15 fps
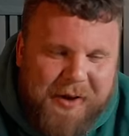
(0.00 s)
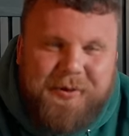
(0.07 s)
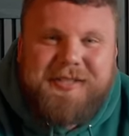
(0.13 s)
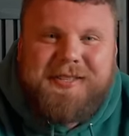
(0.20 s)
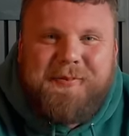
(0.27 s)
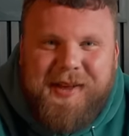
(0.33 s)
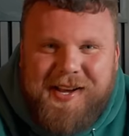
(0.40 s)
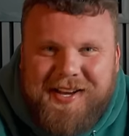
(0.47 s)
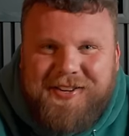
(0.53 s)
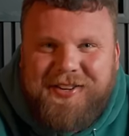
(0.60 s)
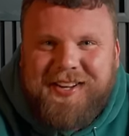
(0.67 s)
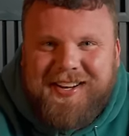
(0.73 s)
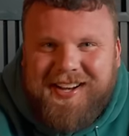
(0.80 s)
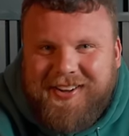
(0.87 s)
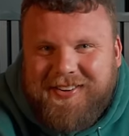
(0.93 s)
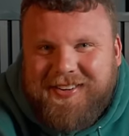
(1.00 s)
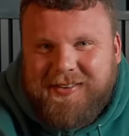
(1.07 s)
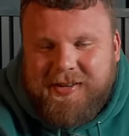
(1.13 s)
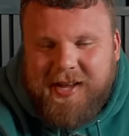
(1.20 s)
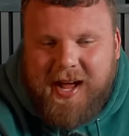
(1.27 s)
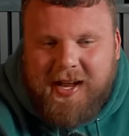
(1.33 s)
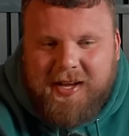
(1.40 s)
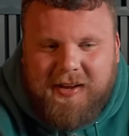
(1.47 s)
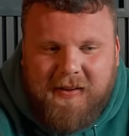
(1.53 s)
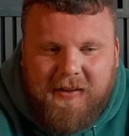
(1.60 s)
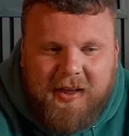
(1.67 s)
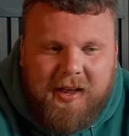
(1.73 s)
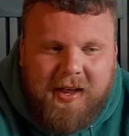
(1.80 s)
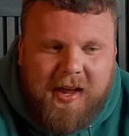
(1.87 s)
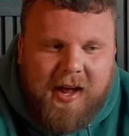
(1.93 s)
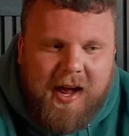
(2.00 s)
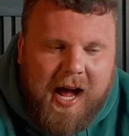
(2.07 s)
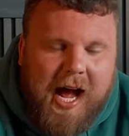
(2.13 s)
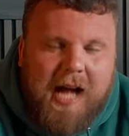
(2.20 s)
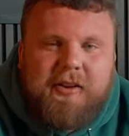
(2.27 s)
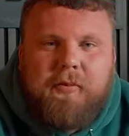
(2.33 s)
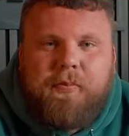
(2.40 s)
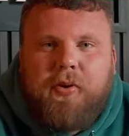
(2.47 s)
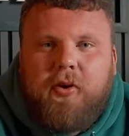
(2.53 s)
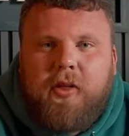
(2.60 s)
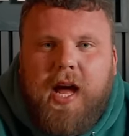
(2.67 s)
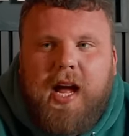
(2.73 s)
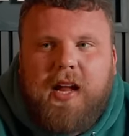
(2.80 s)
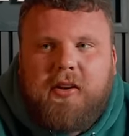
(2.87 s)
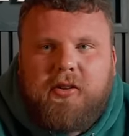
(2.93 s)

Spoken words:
It was cemented to the ground. I had to pull that